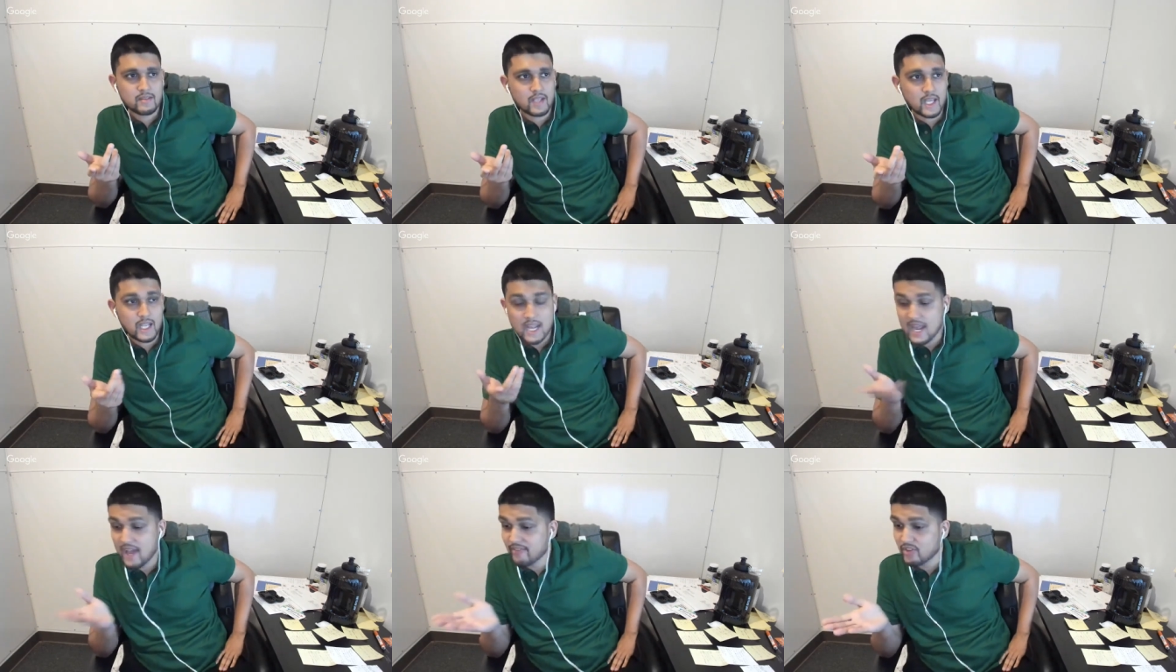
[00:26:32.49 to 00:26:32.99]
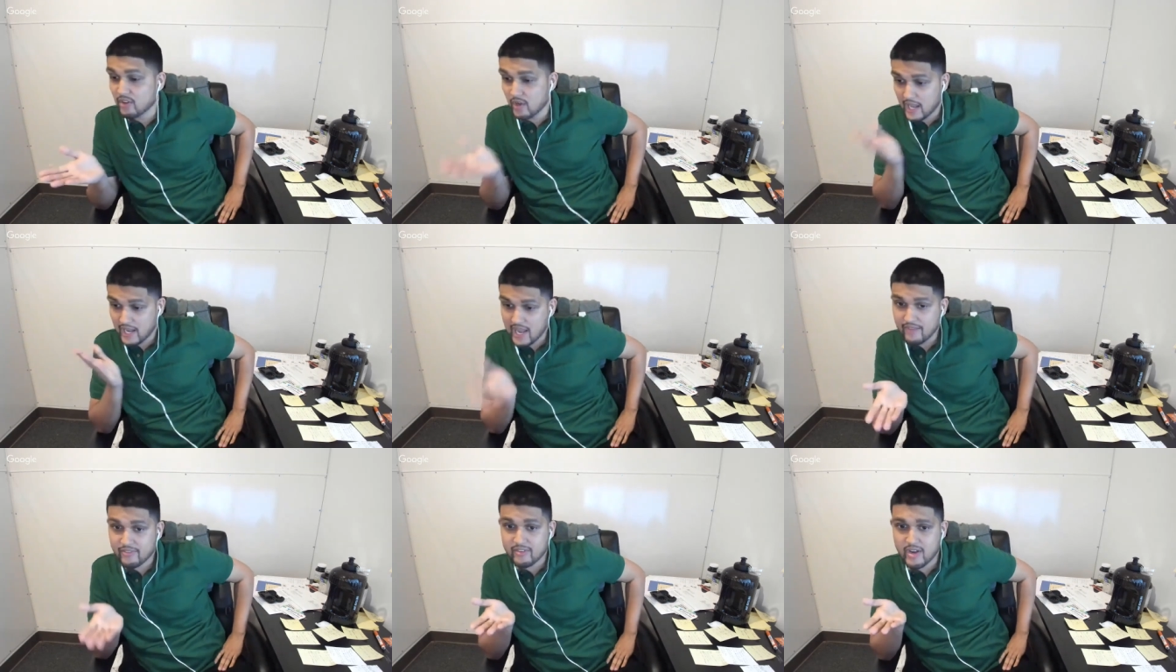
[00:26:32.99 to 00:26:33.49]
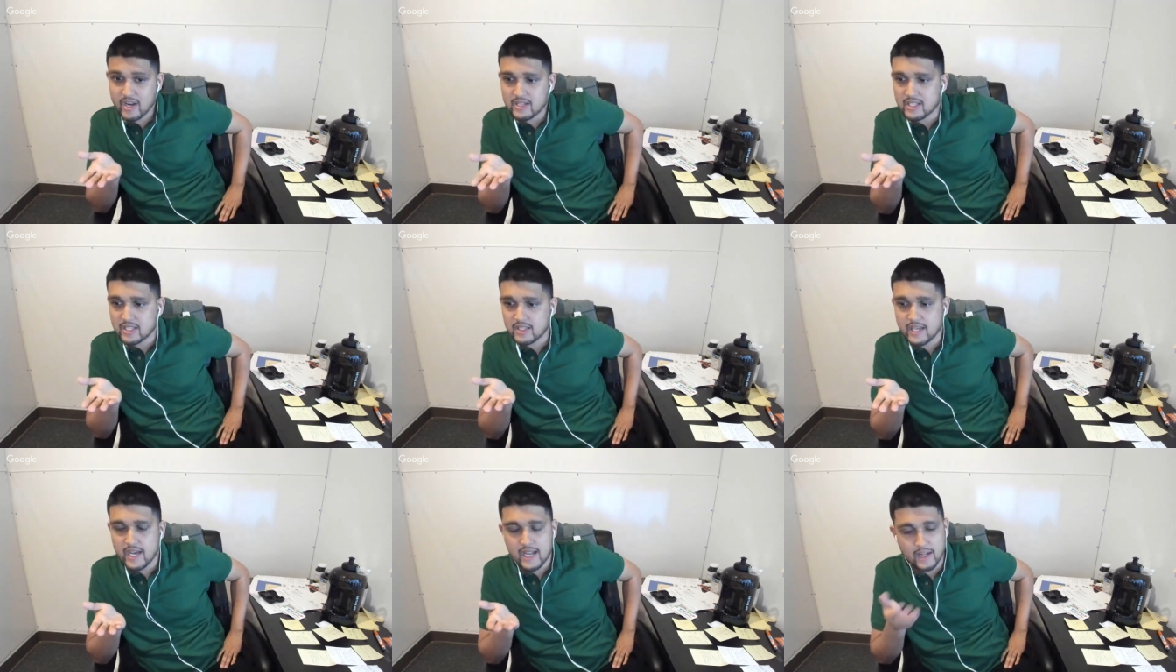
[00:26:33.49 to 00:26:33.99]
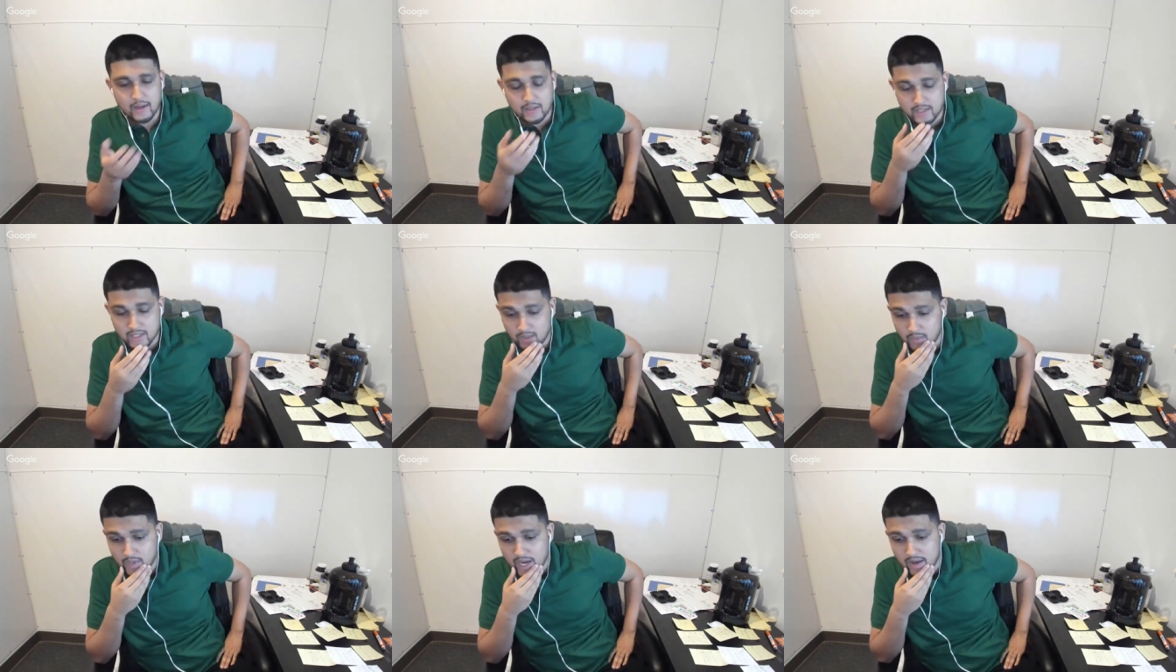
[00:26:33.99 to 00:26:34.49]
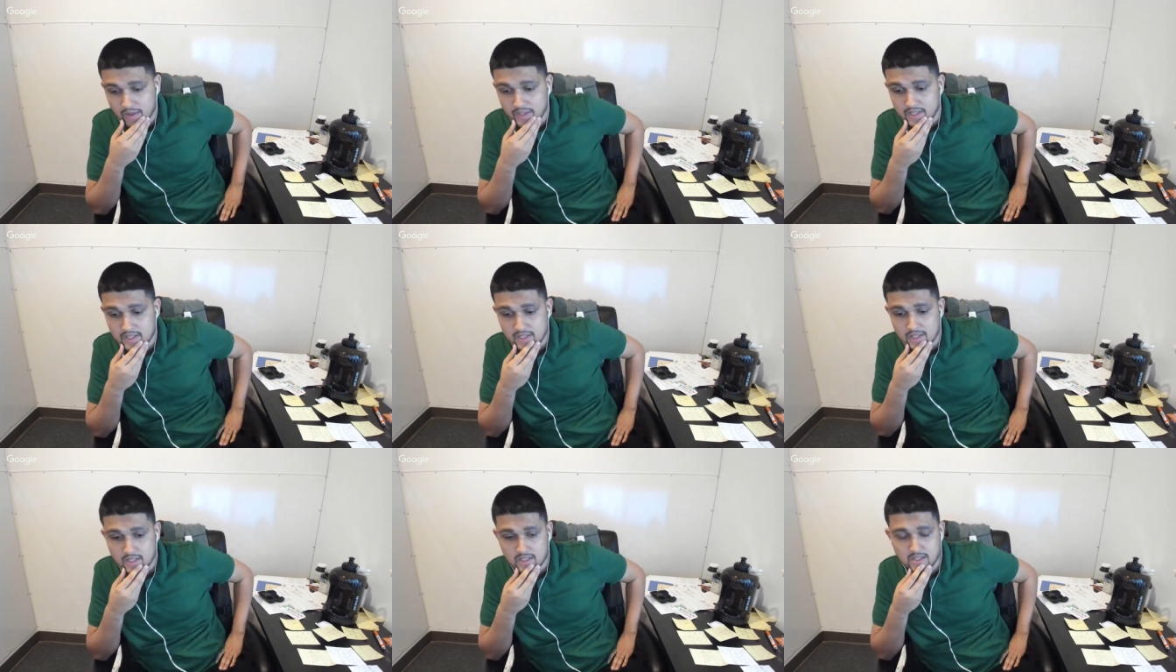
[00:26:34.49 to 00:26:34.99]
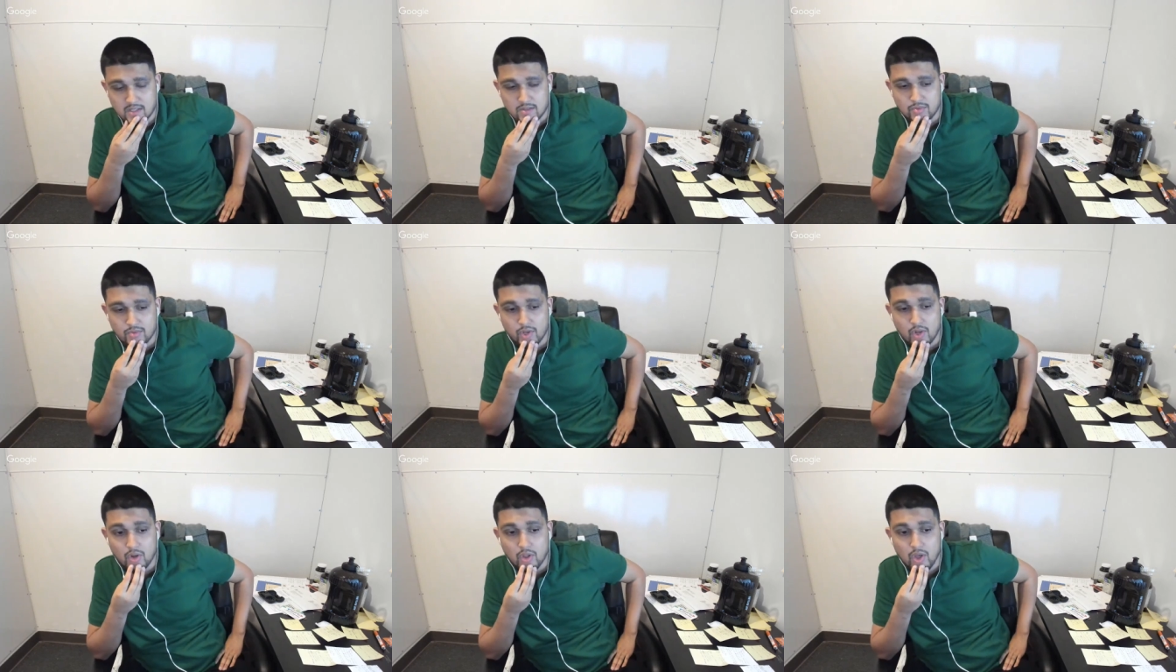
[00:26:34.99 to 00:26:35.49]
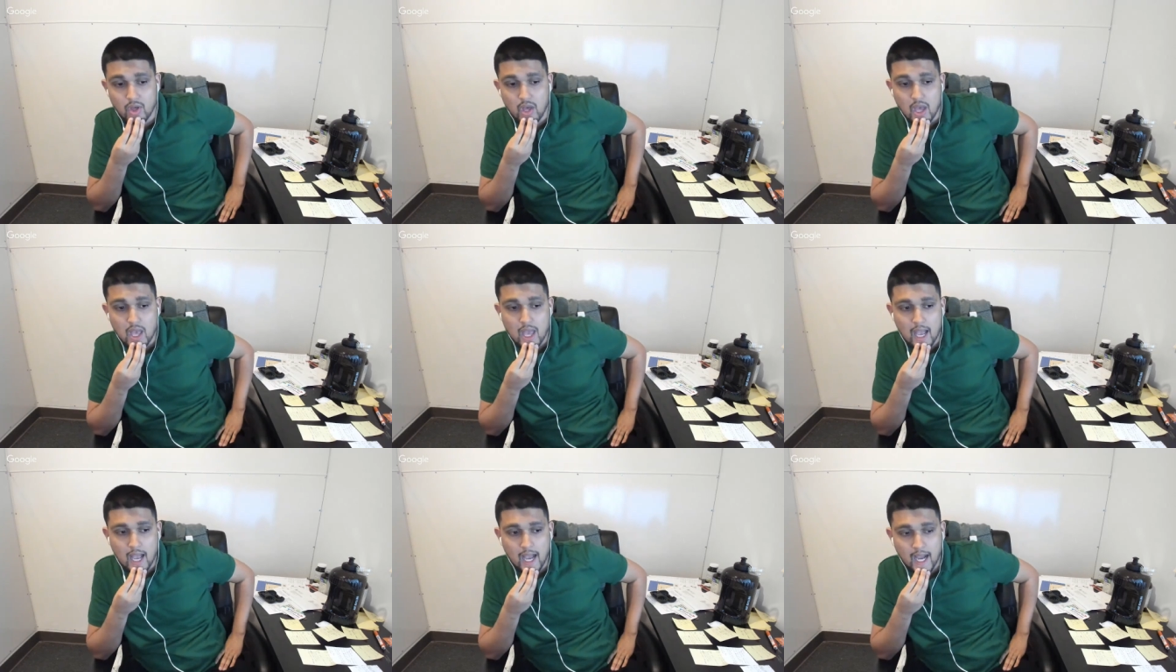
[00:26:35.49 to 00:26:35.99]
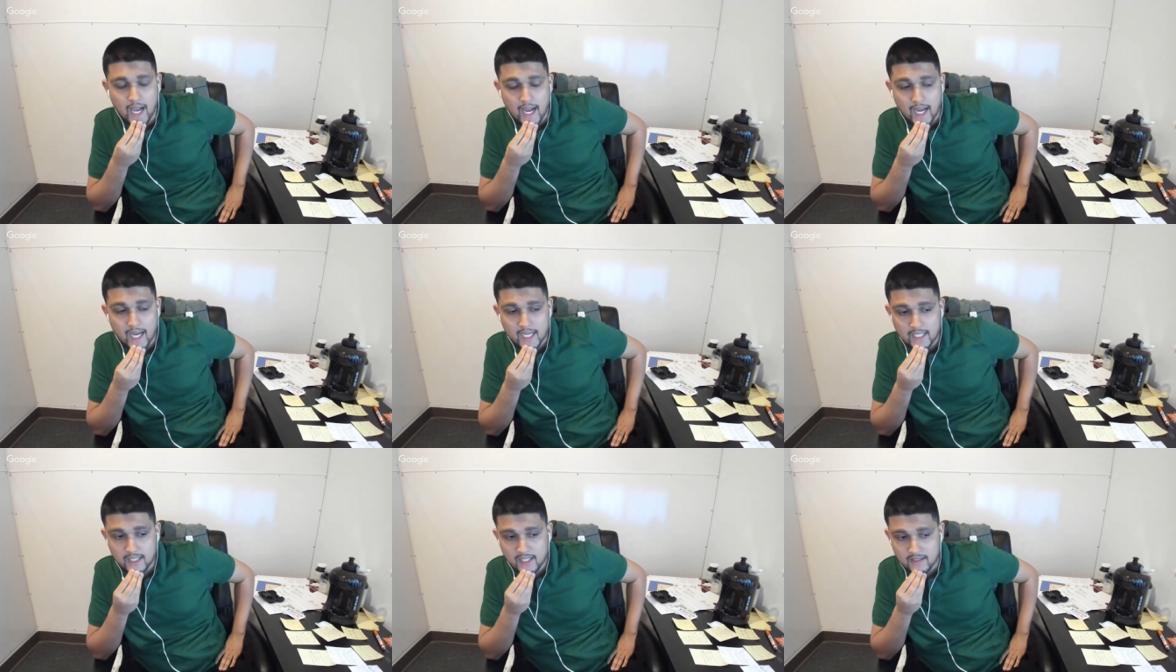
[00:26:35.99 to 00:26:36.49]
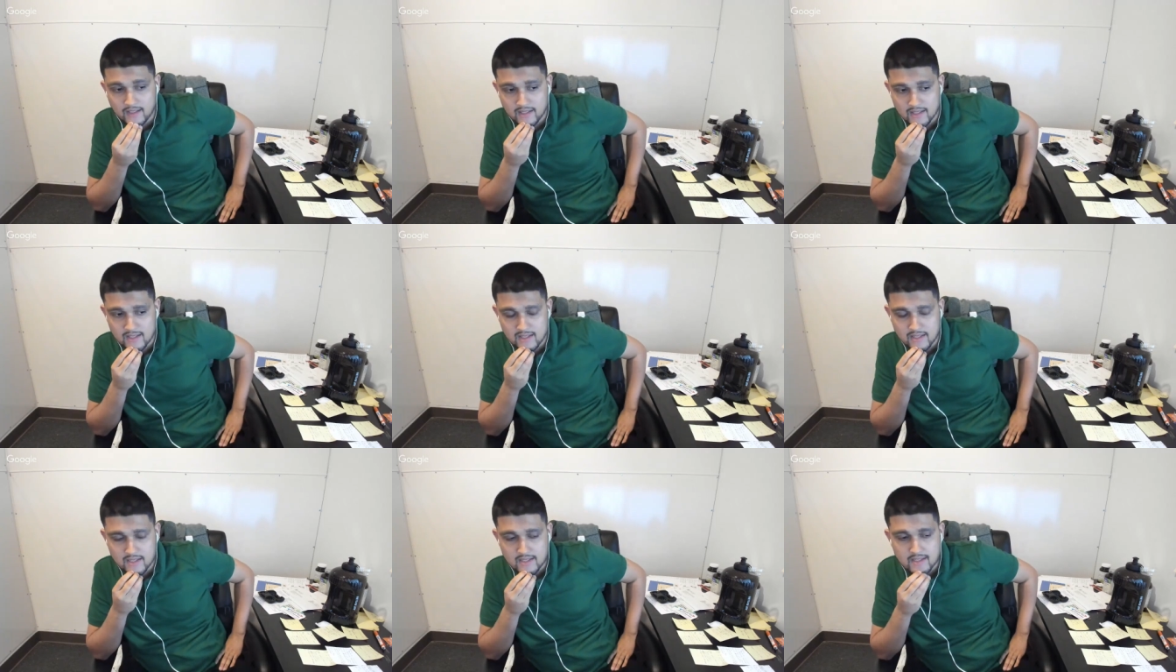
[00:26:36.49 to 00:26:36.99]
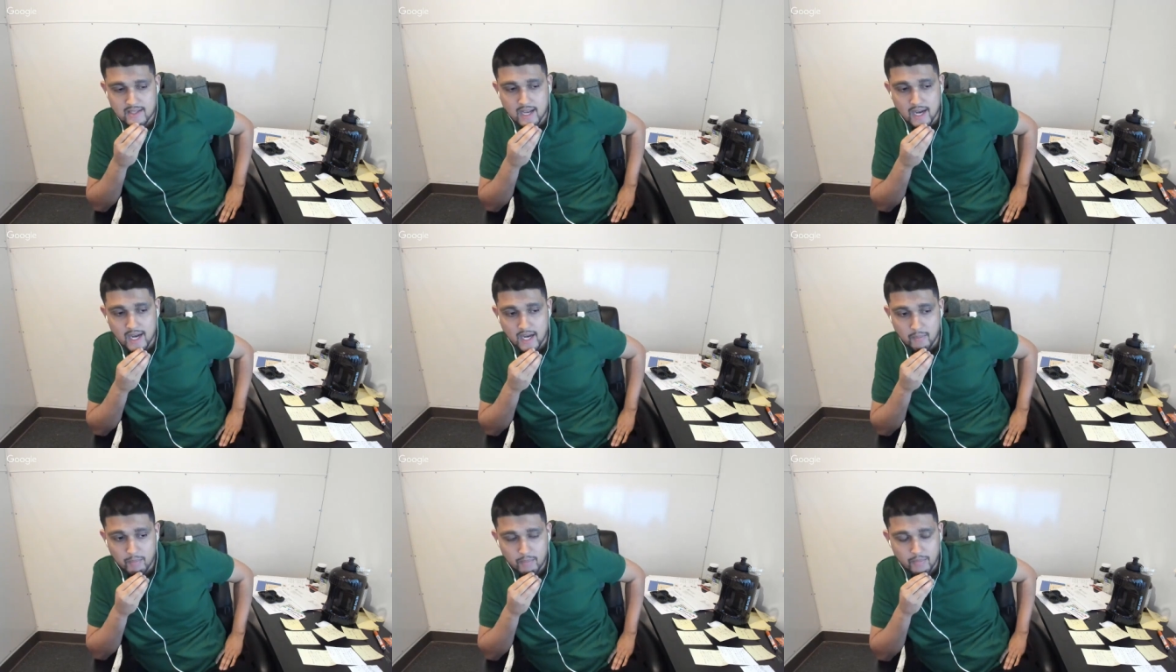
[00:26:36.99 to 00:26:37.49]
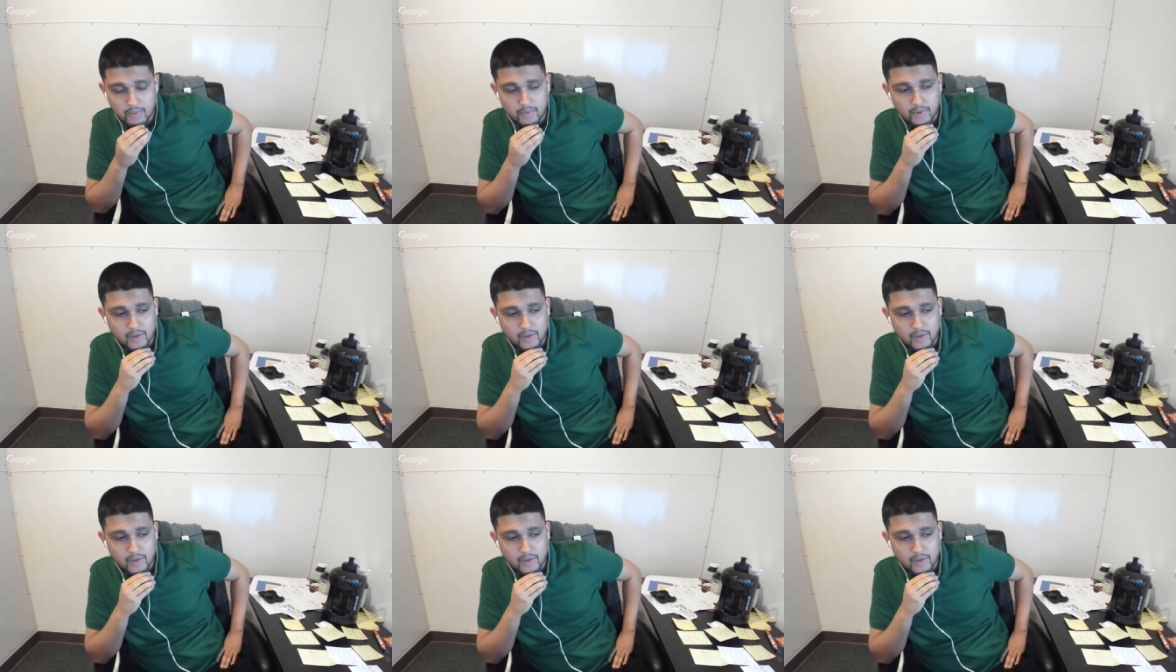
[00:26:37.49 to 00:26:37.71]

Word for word: and after, after I did that, I was like, wow, this, this is real. I need to stop.